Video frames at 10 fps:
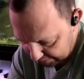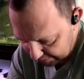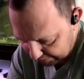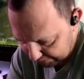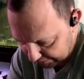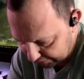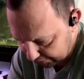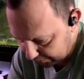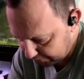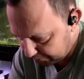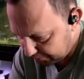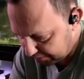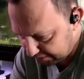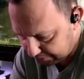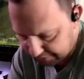Stay
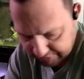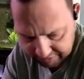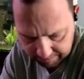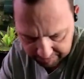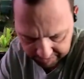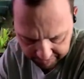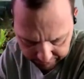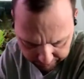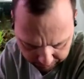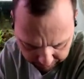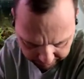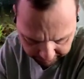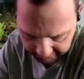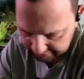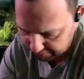tuned, which is going to be a new one.
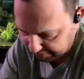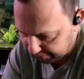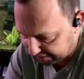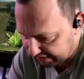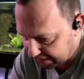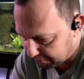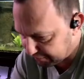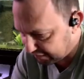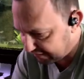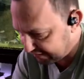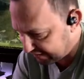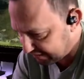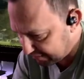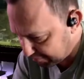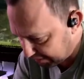I don't need my cameras on
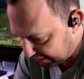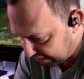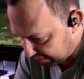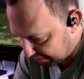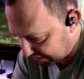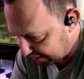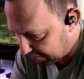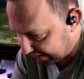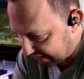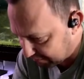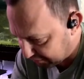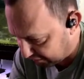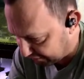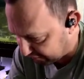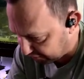there, but I'm going to keep my cameras
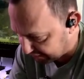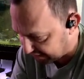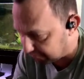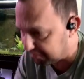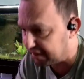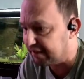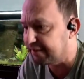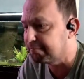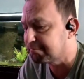on there for the time being.